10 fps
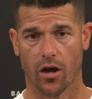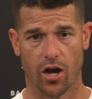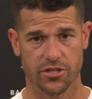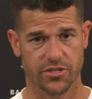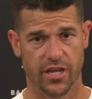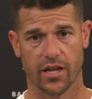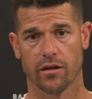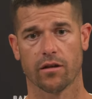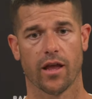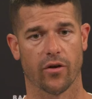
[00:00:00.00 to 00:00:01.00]

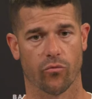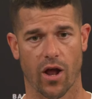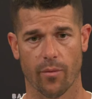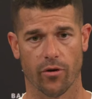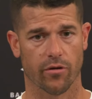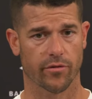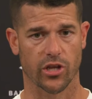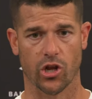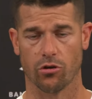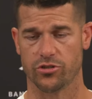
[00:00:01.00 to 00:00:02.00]
Austin and Robert,
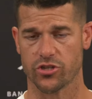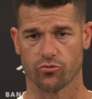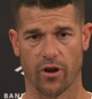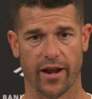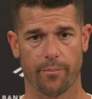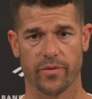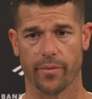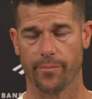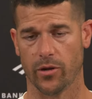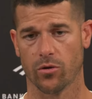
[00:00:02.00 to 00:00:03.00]
you know, just right up in
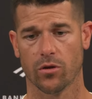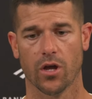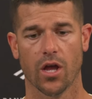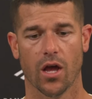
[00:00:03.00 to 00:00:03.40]
the middle.